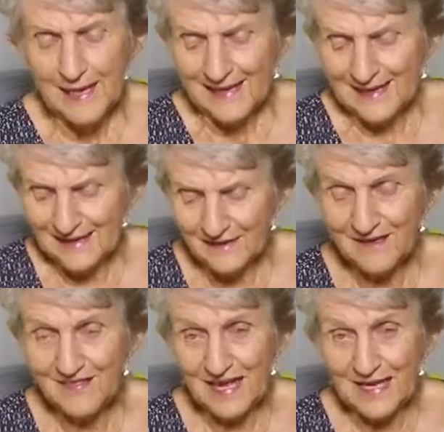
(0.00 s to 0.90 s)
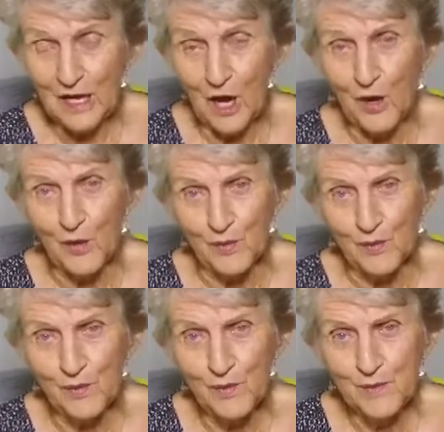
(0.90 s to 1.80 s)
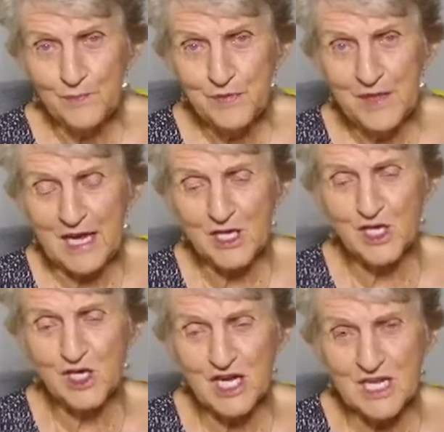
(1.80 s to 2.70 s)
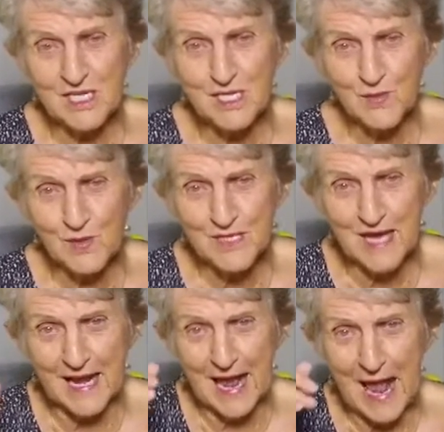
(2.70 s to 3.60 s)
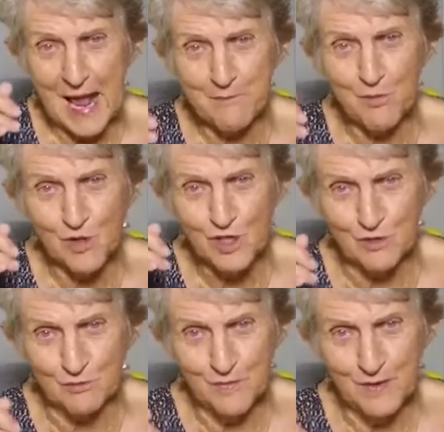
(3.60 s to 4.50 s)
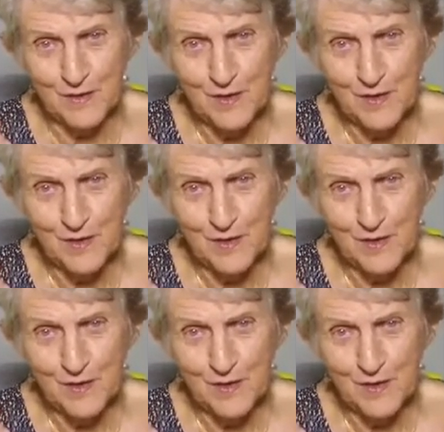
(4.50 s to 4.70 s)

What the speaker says: Little did they know that Jesus was going to ambush them